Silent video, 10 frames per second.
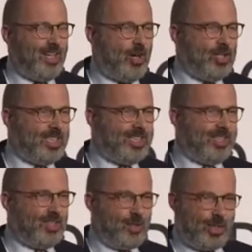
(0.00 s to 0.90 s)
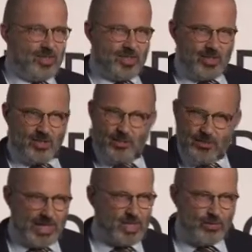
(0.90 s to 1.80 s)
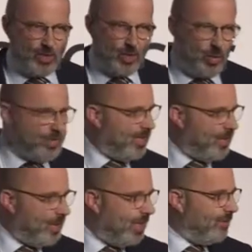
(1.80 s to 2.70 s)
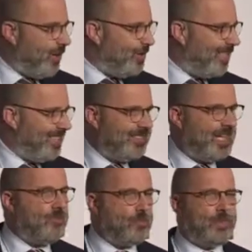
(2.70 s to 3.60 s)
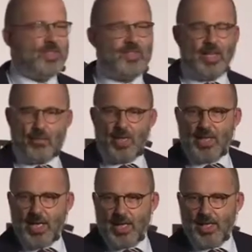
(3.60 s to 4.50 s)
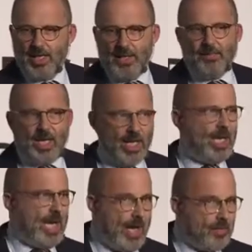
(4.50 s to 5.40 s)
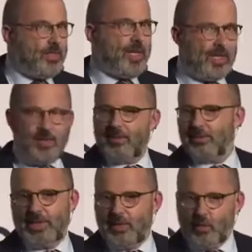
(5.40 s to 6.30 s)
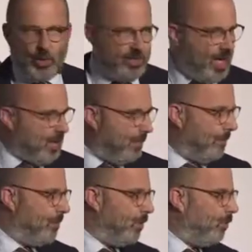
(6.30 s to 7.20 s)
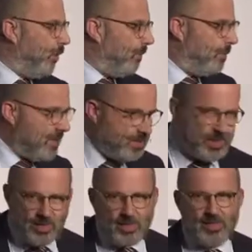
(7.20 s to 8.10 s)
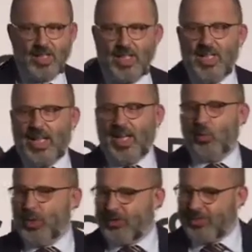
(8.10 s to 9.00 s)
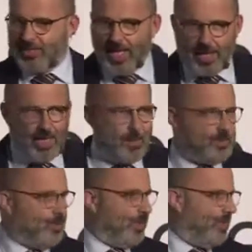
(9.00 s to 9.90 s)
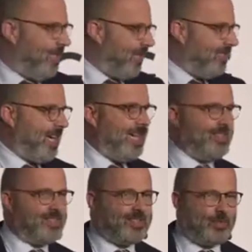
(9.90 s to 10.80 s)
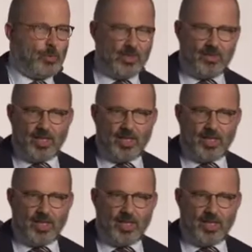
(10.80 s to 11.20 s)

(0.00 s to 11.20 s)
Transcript: only in the UN system, that's for sure. They don't live only in governments. They really are out there with young people, with businesses, with startups, with think tanks, with